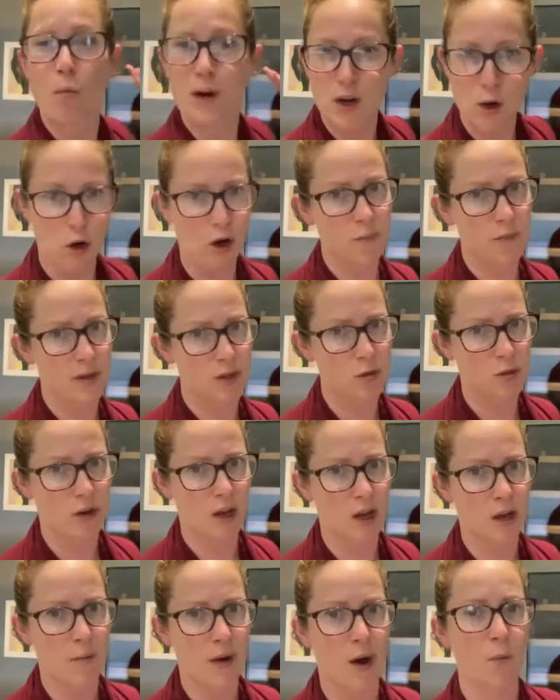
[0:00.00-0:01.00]
We're not going to be
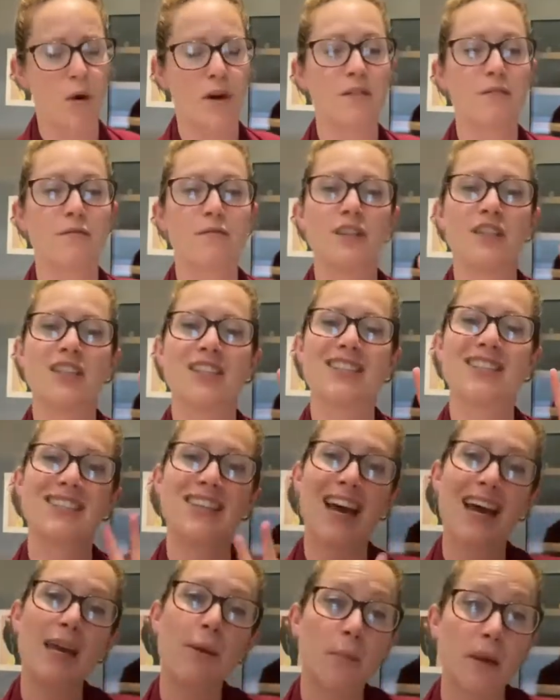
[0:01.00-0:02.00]
talking about wine fridges
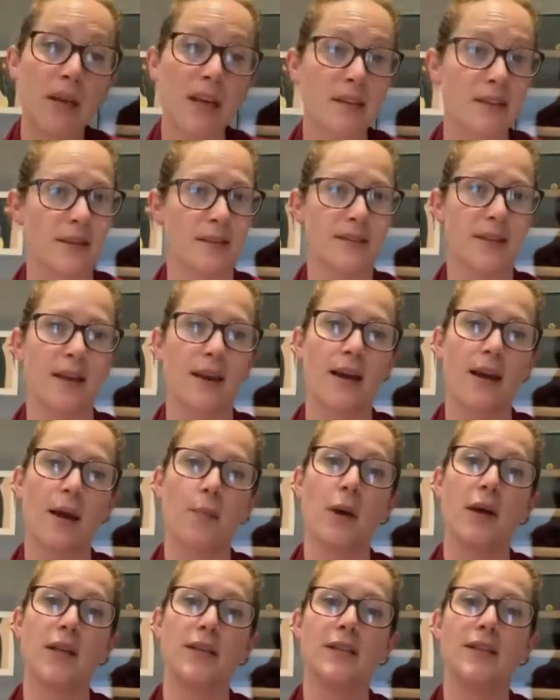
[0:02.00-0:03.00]
today because that's going to
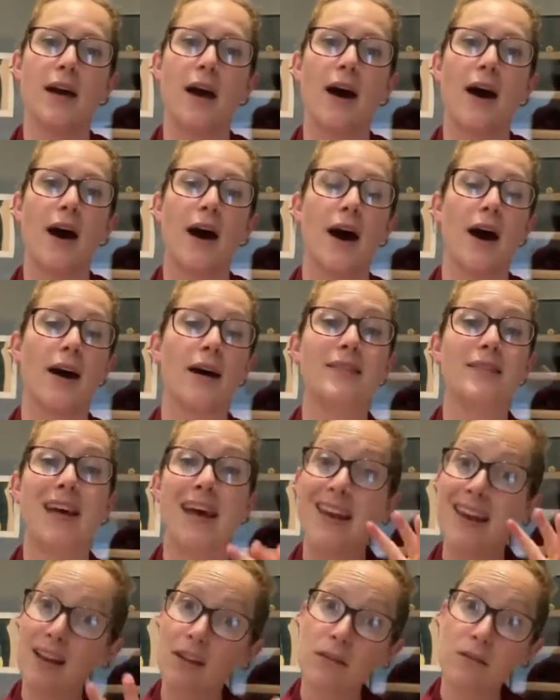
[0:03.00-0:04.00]
come under
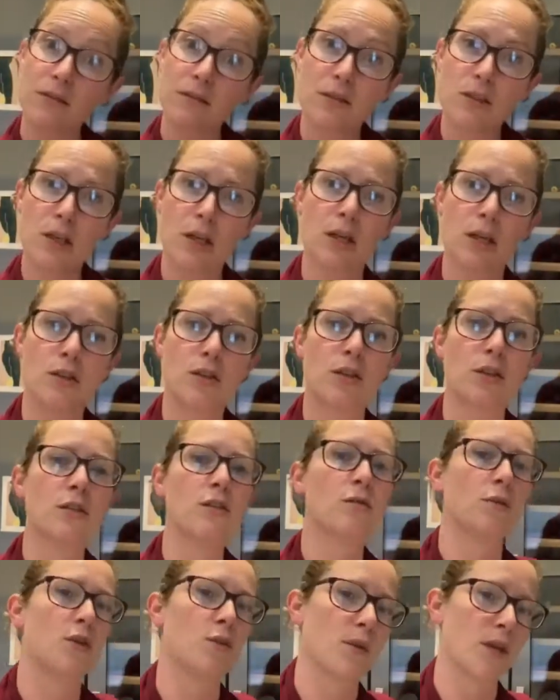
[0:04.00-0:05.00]
technical
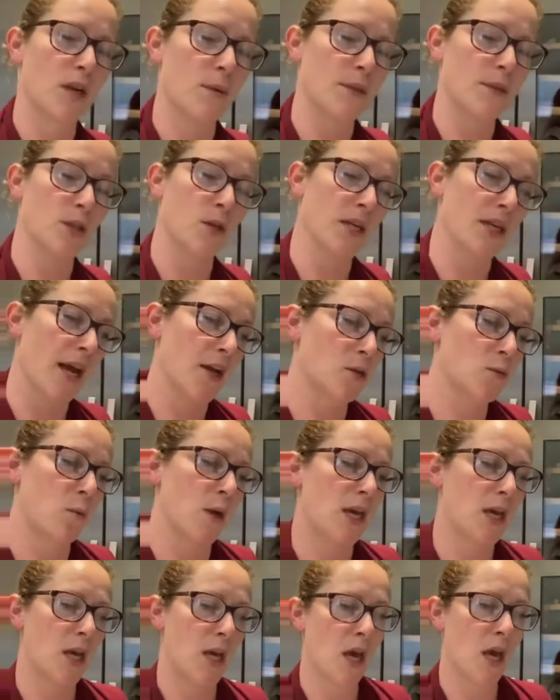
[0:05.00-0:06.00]
solutions, which we're going to be doing next
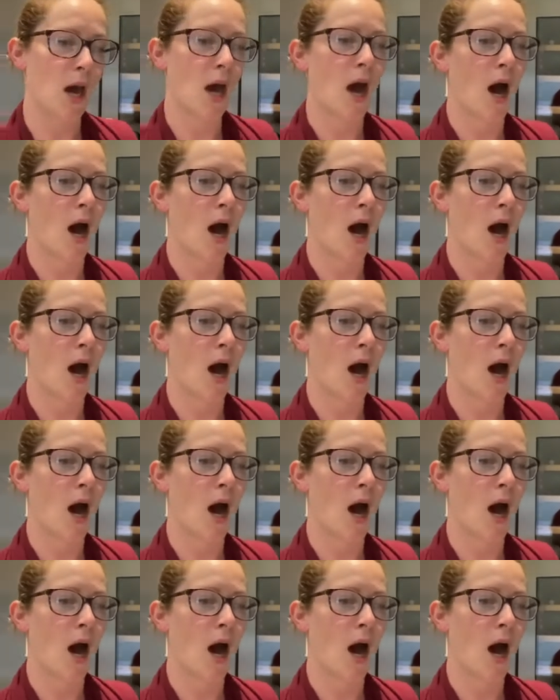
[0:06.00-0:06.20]
week.